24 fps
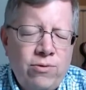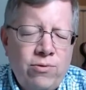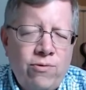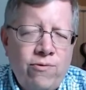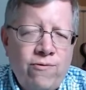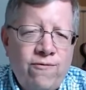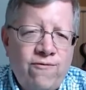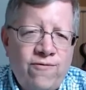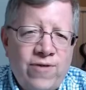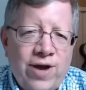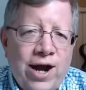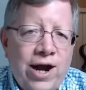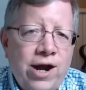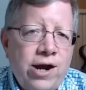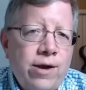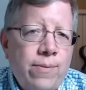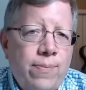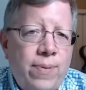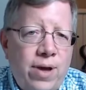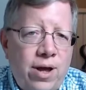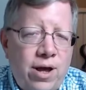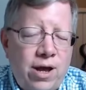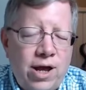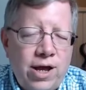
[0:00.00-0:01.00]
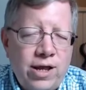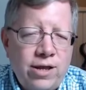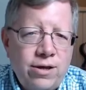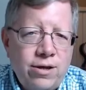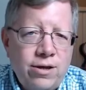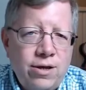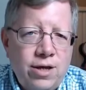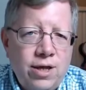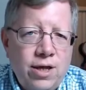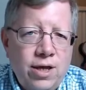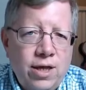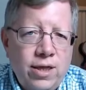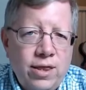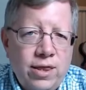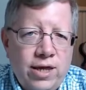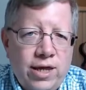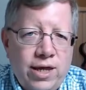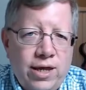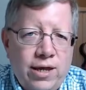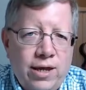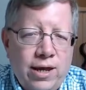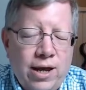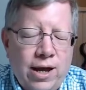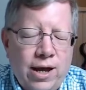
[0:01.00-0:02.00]
who fired upon
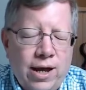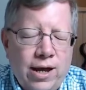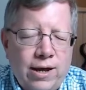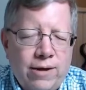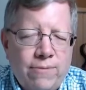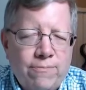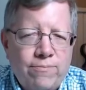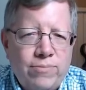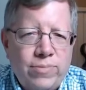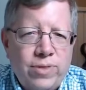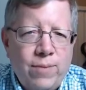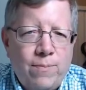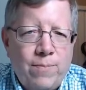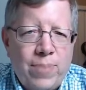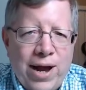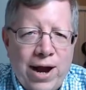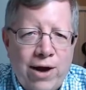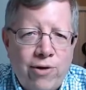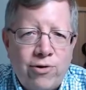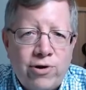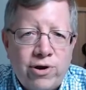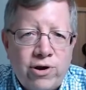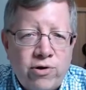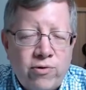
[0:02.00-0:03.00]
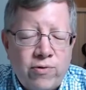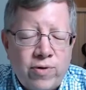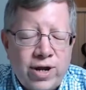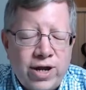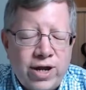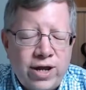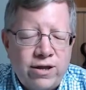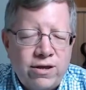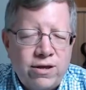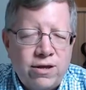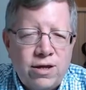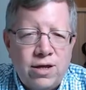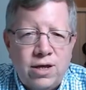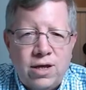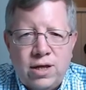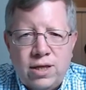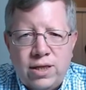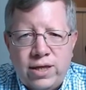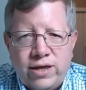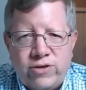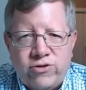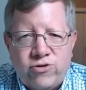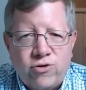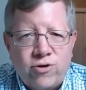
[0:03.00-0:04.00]
the power grid
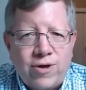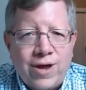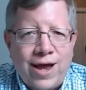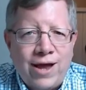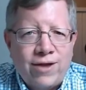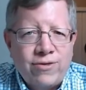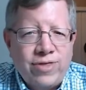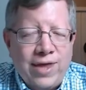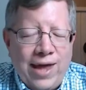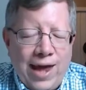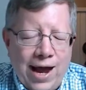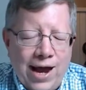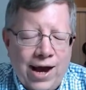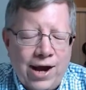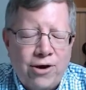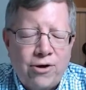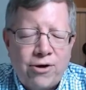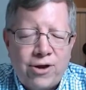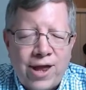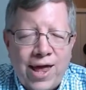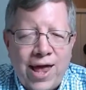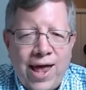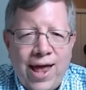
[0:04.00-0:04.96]
that took out the Iron